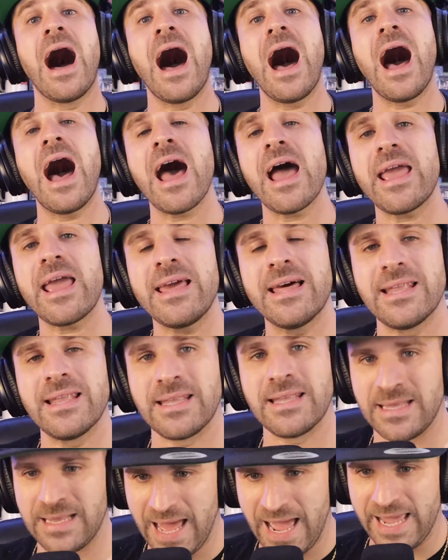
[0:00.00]
I
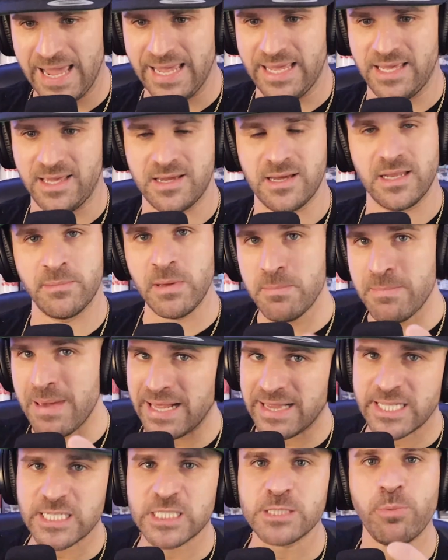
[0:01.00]
like, let me
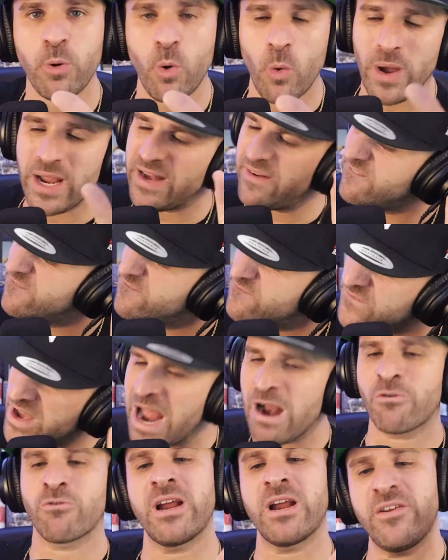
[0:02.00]
make this point
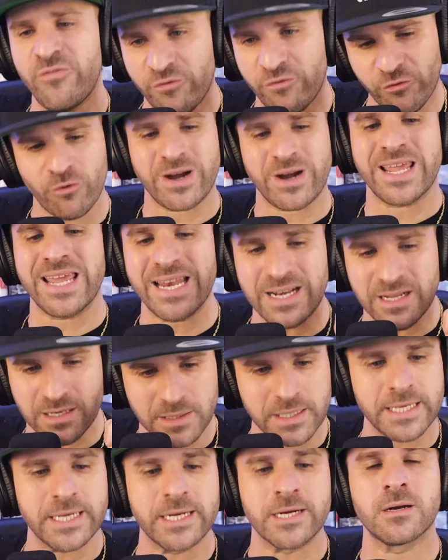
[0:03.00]
very friggin'
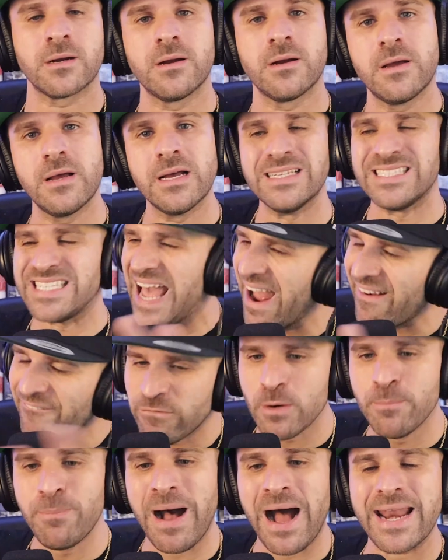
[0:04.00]
clear to
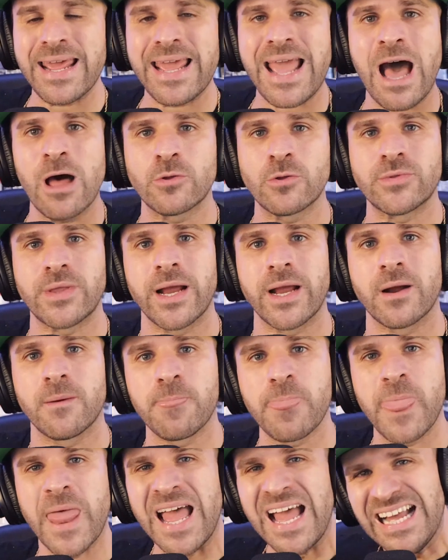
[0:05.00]
everybody out
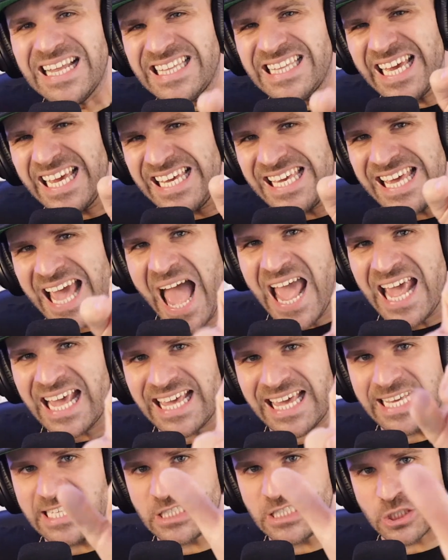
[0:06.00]
there. The
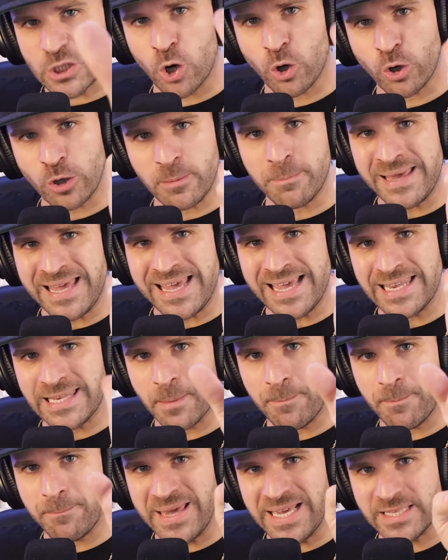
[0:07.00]
Yankees turned me
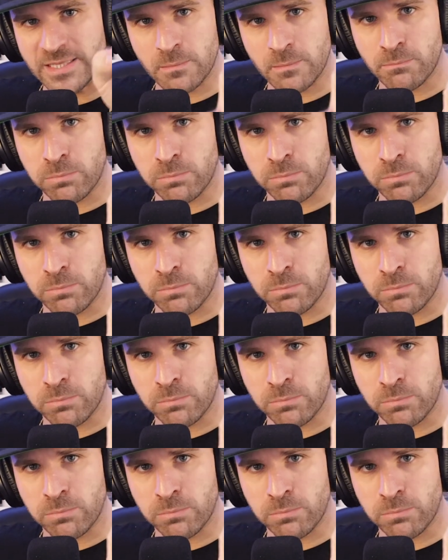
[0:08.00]
into Pete